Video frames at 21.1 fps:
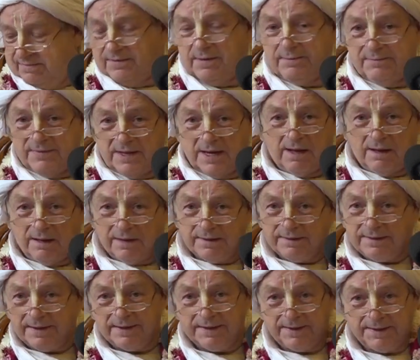from the
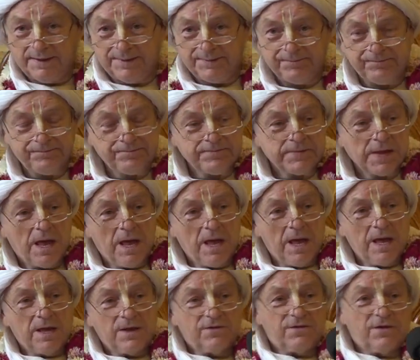garden.
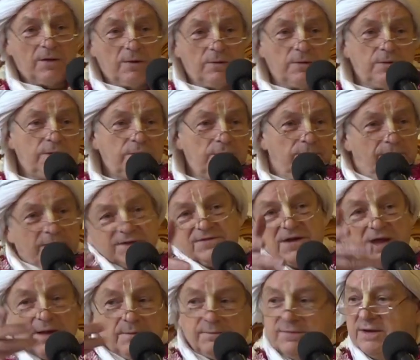So you
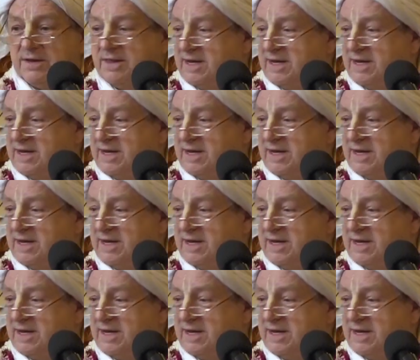must come to